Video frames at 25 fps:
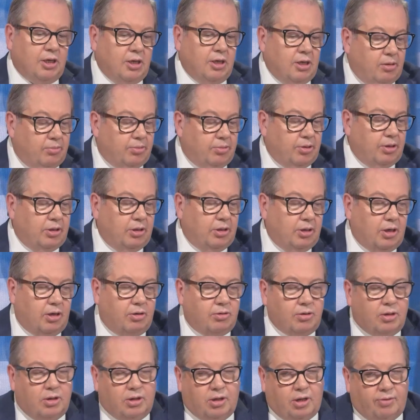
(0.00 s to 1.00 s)
Yeah. But you
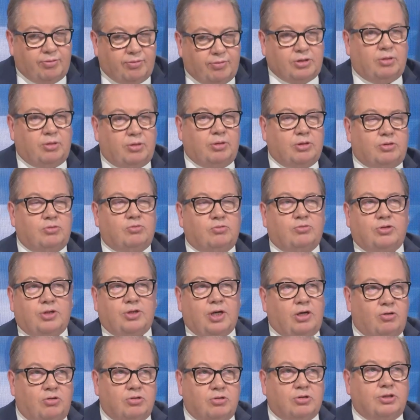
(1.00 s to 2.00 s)
know, every time I talk to
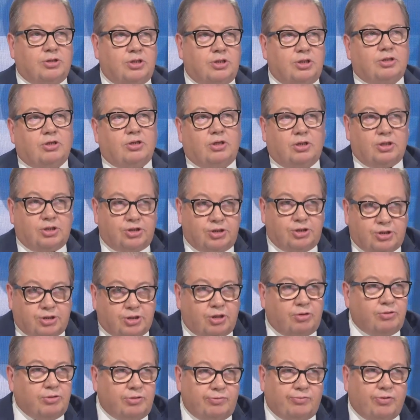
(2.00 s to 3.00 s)
Dan Hodges, he's like, she's
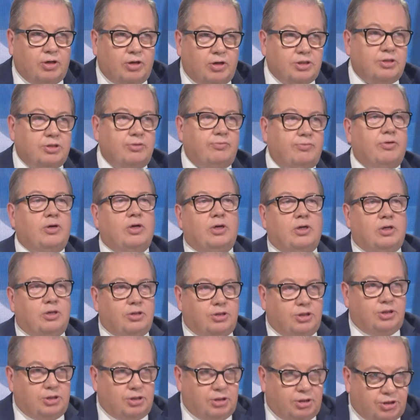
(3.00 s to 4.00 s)
so divisive.
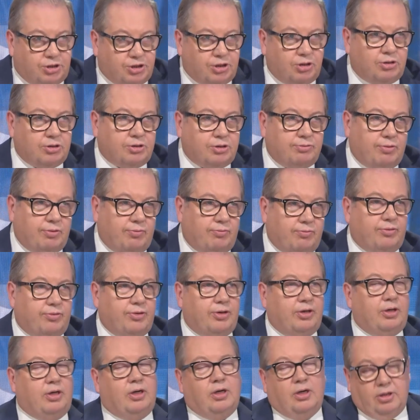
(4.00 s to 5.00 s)
Mm. She's in charge of
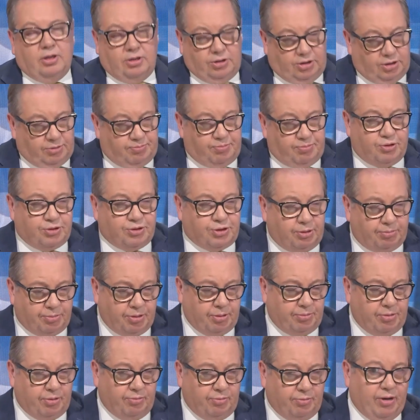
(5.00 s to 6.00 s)
everything. She's pushing
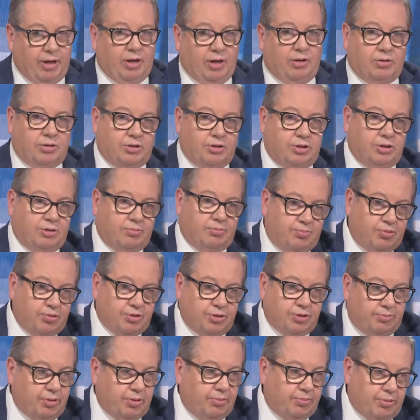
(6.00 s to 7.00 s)
people around. She's
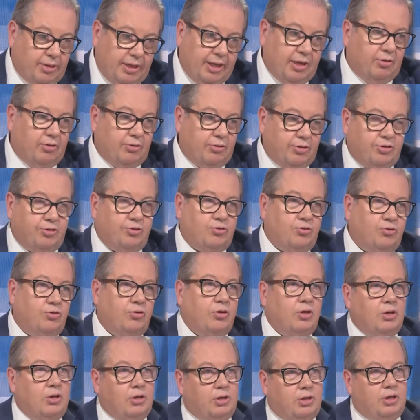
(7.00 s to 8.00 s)
pushing people out the
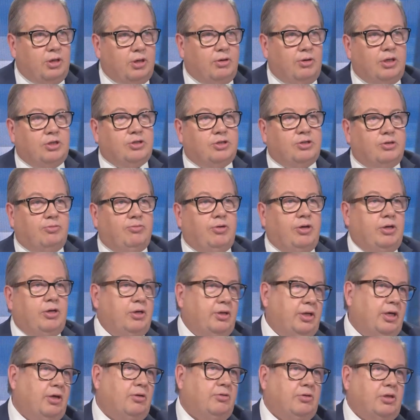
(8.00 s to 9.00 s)
door. Yeah. You know, Angela Rayner
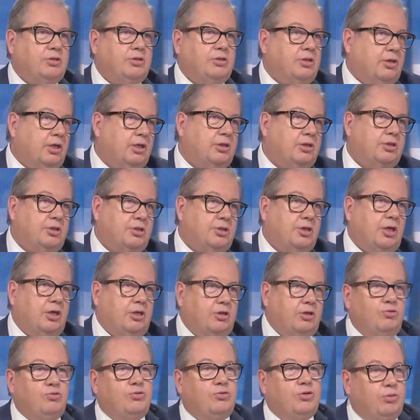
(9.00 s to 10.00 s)
now doesn't get to stay
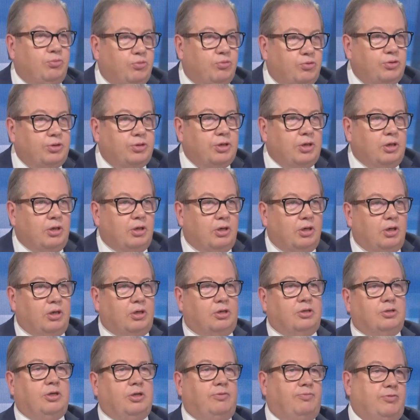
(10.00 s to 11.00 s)
at Dorneywood
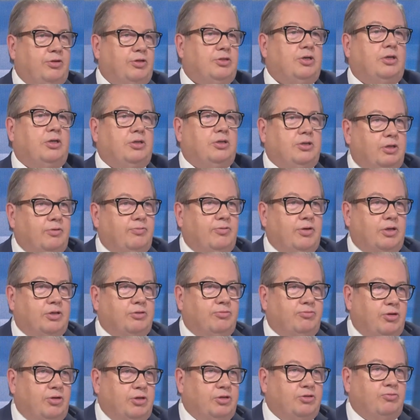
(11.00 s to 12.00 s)
because uh, mm. they've hmm. decided to give that
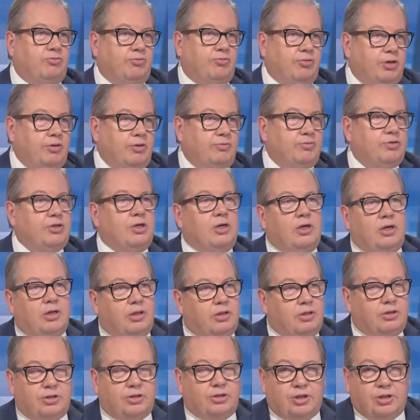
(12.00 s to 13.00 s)
to Rachel Reeves.
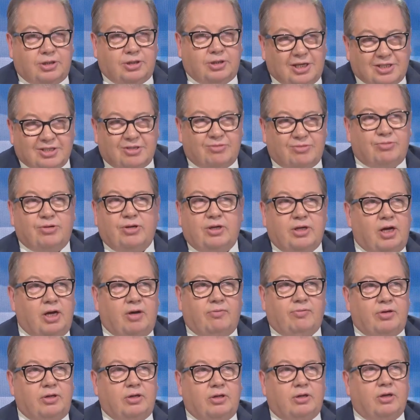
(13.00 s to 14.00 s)
Really? She yeah. doesn't really
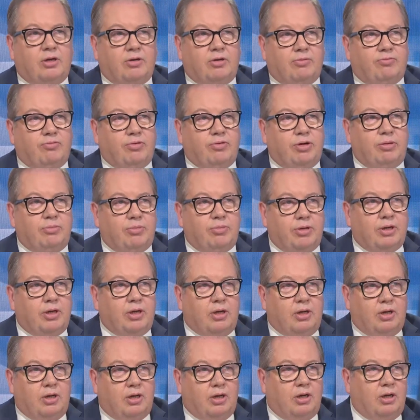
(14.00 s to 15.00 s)
have any kind of remit
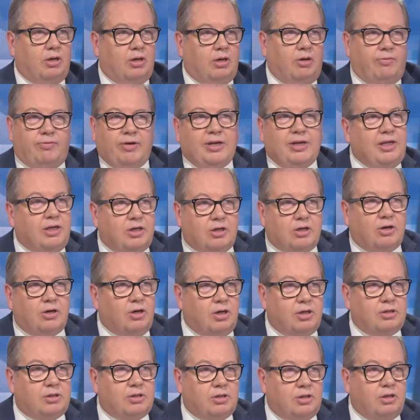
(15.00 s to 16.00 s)
uh, of any
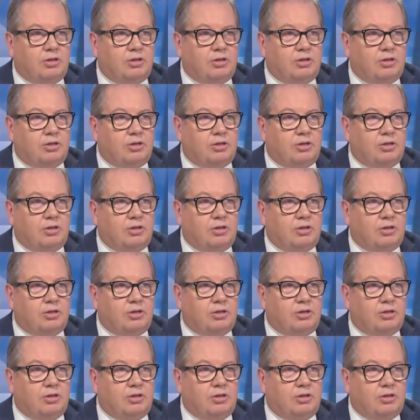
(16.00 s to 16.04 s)
kind.